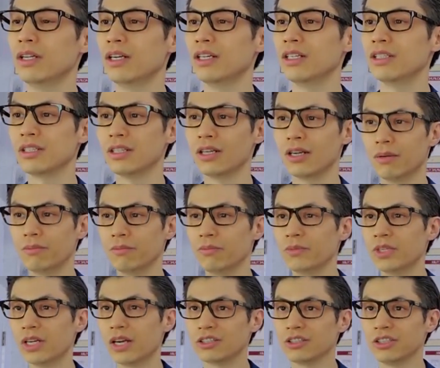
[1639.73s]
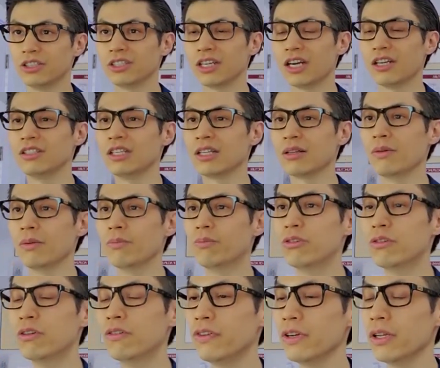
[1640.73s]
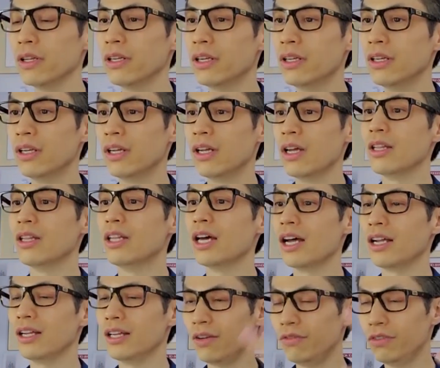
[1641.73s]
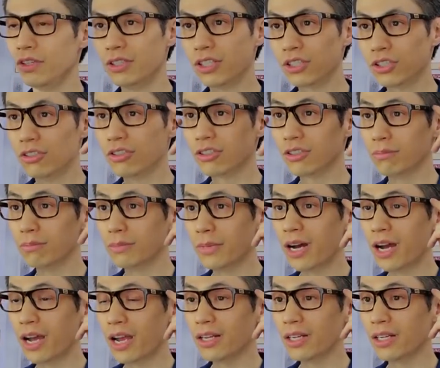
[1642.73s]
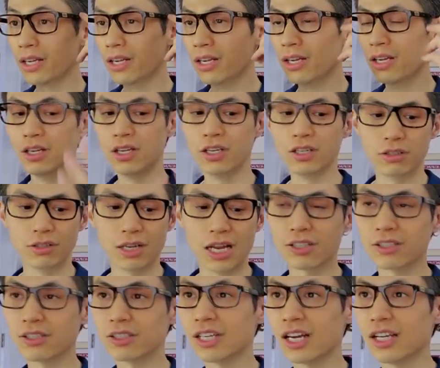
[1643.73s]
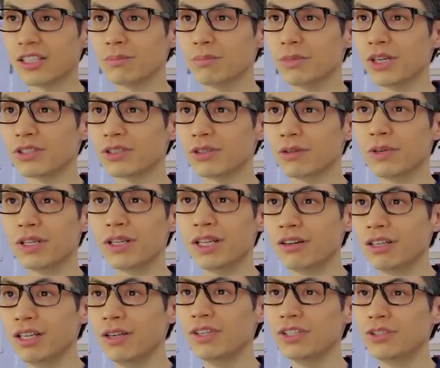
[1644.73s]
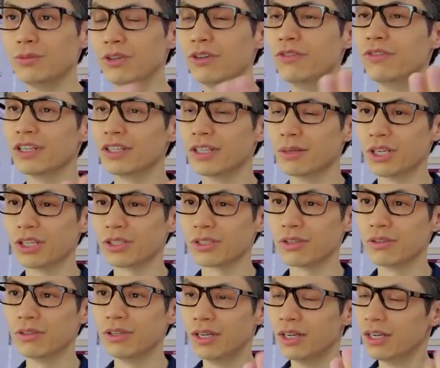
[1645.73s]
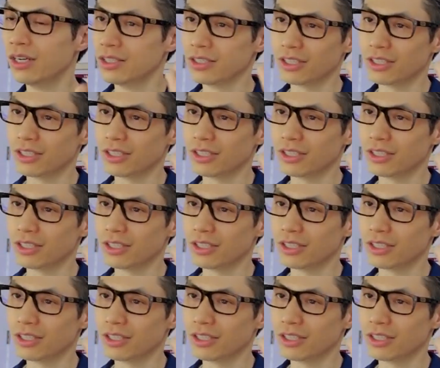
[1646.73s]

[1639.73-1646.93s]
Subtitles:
it's actually scientifically proven that if you just use your mind to exercise a muscle without even moving the muscle,